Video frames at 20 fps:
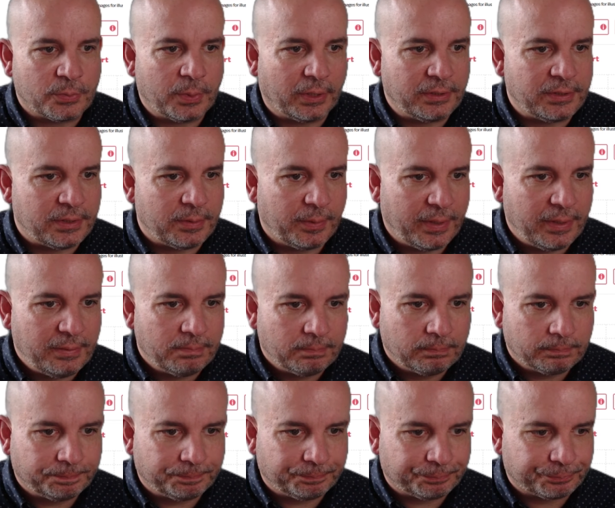place to be.
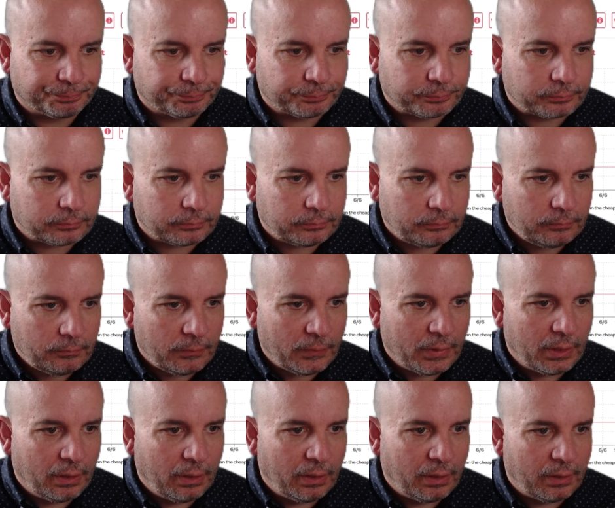
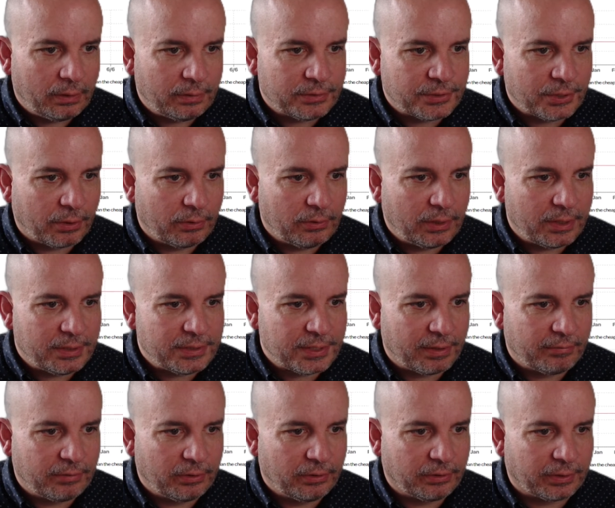So let's
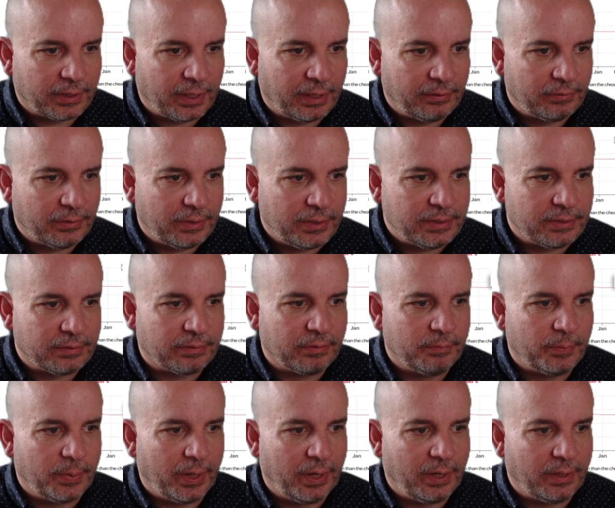have a look how these are
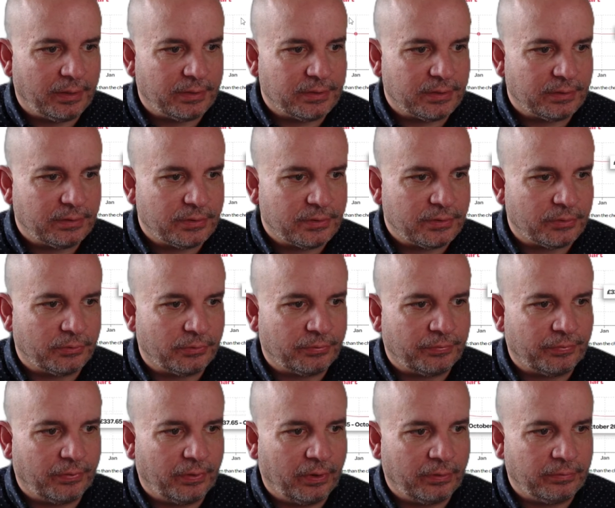compared sort
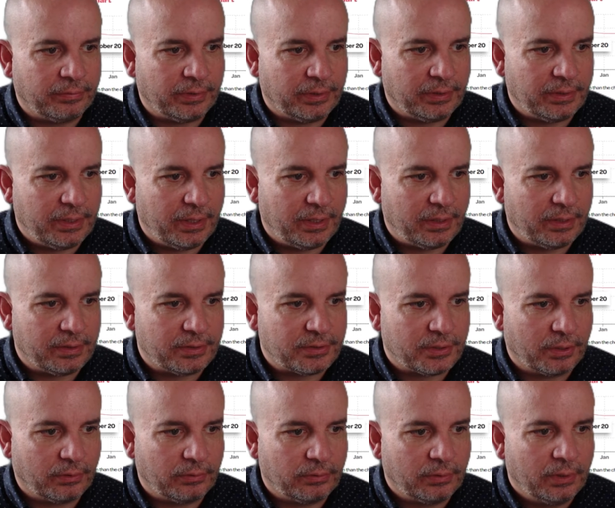of over the years.
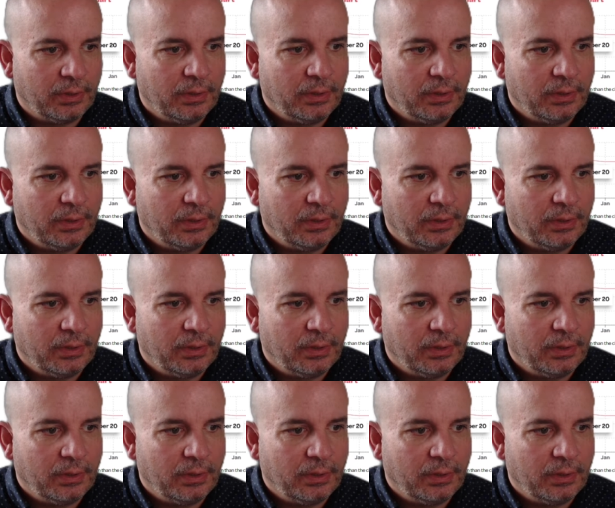So